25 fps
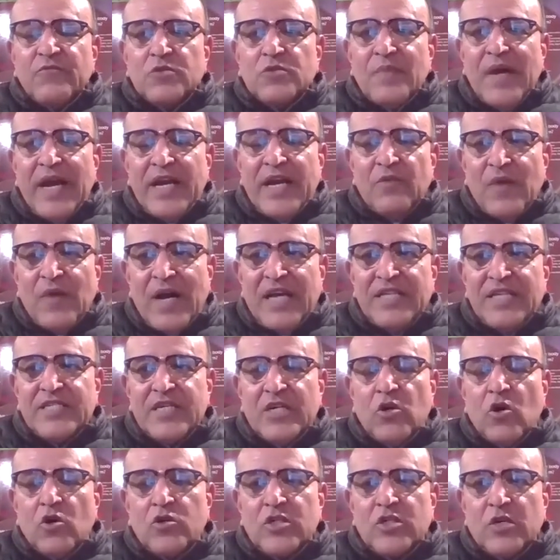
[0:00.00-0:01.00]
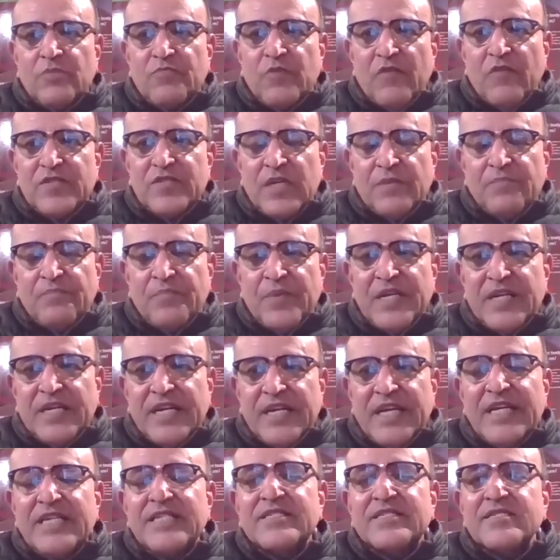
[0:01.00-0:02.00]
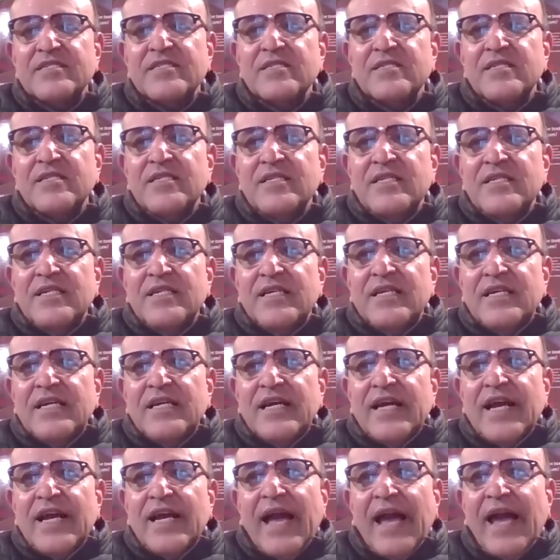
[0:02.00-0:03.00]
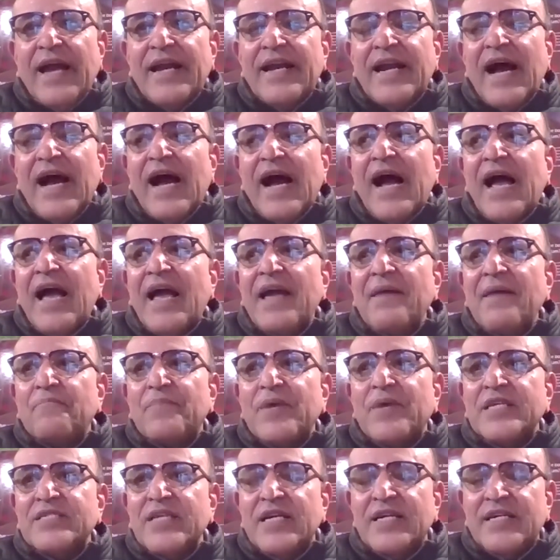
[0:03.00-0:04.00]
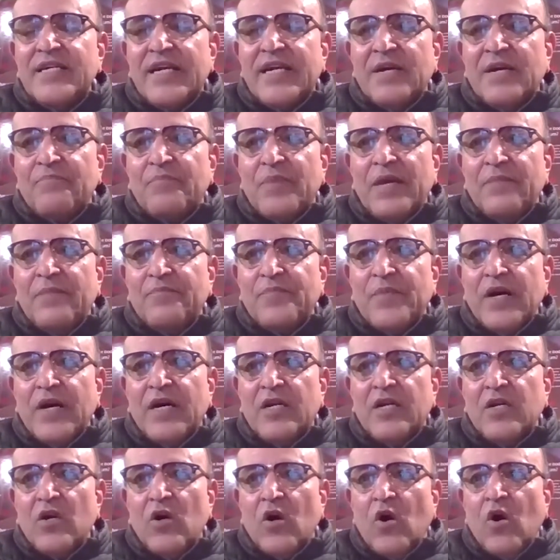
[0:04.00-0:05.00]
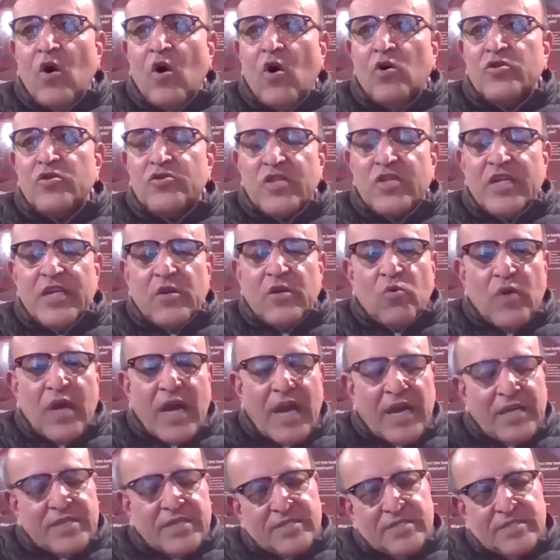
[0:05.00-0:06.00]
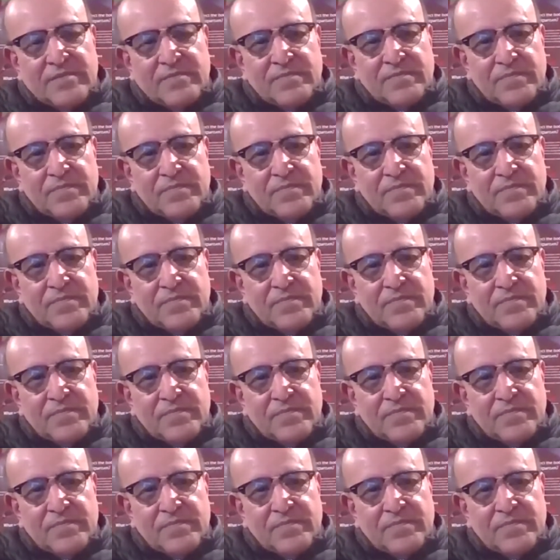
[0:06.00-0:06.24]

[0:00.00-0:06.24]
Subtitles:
he was my advisor, Dr. Professor Pitney's, and I presented a paper on 3 gunas,